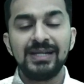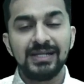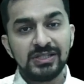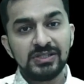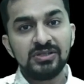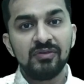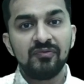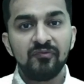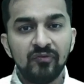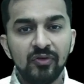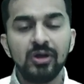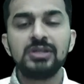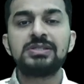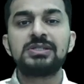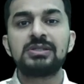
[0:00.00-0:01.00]
That is your
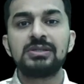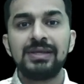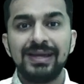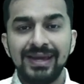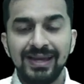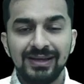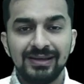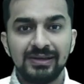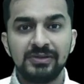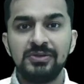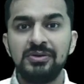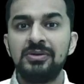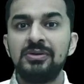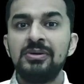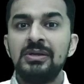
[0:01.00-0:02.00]
first,
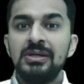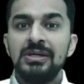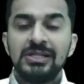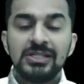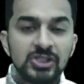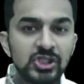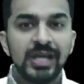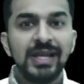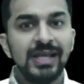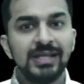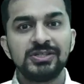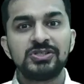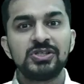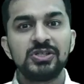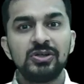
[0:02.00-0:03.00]
you know,
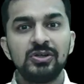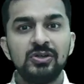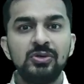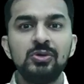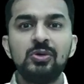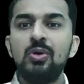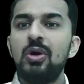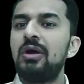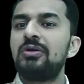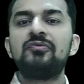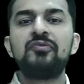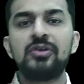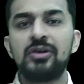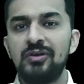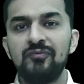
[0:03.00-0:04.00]
challenge to go
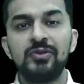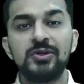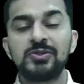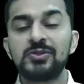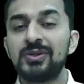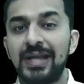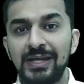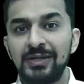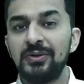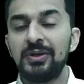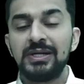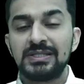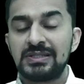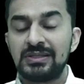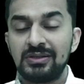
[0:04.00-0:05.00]
of your comfort zone. I know
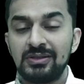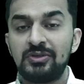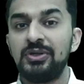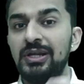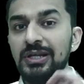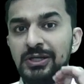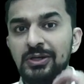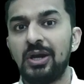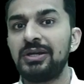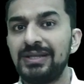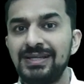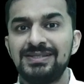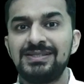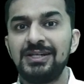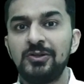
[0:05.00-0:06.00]
it is really not
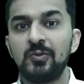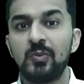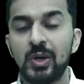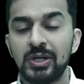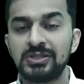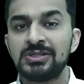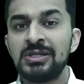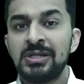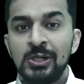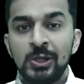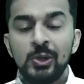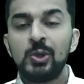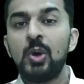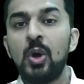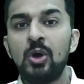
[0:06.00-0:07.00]
easy to watch
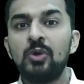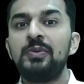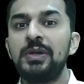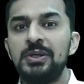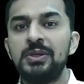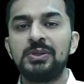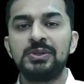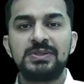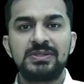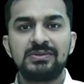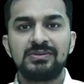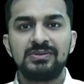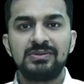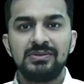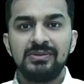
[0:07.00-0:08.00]
long videos.
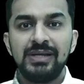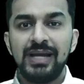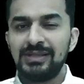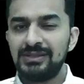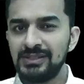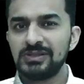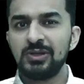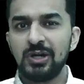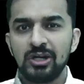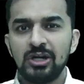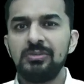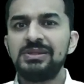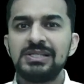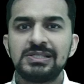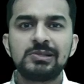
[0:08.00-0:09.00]
And this is not
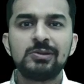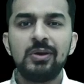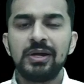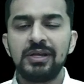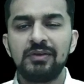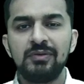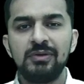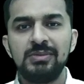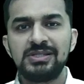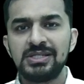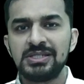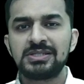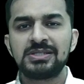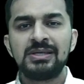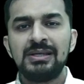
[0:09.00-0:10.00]
going to be this long, it will be
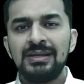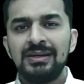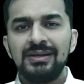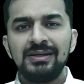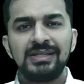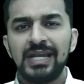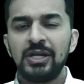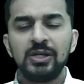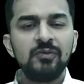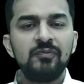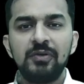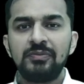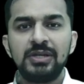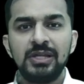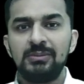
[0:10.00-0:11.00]
just ten to
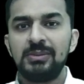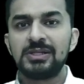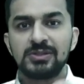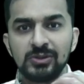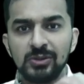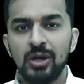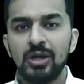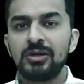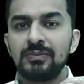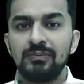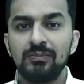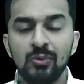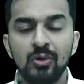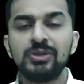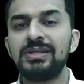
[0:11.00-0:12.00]
fifteen minutes, not
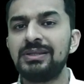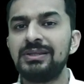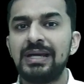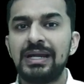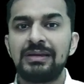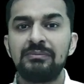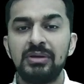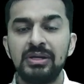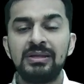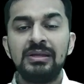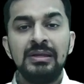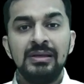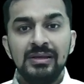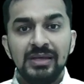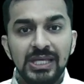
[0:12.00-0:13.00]
more than that. But
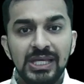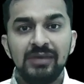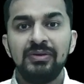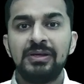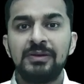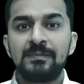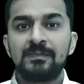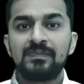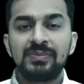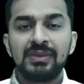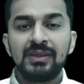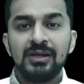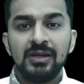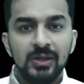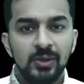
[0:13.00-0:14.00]
even
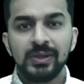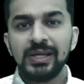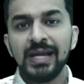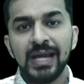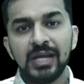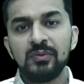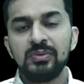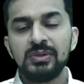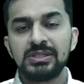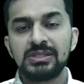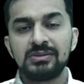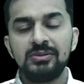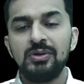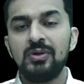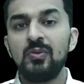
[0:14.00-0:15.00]
looking at, a,
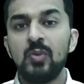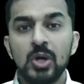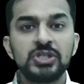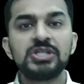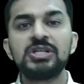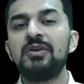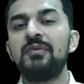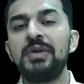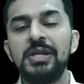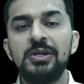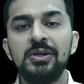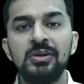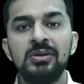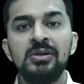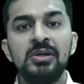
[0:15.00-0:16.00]
you know, watching a
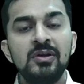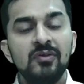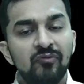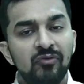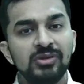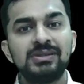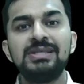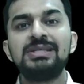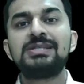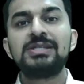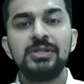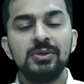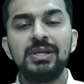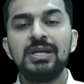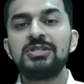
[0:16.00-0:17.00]
video for this
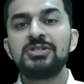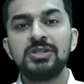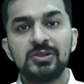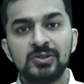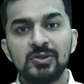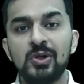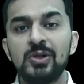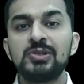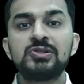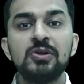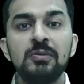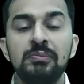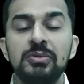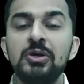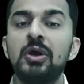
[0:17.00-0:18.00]
duration is
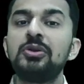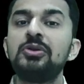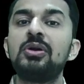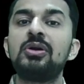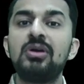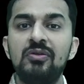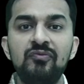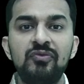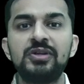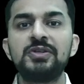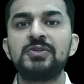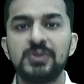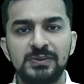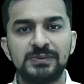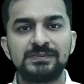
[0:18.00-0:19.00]
also beyond your comfort
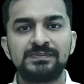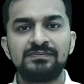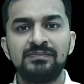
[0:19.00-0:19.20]
zone.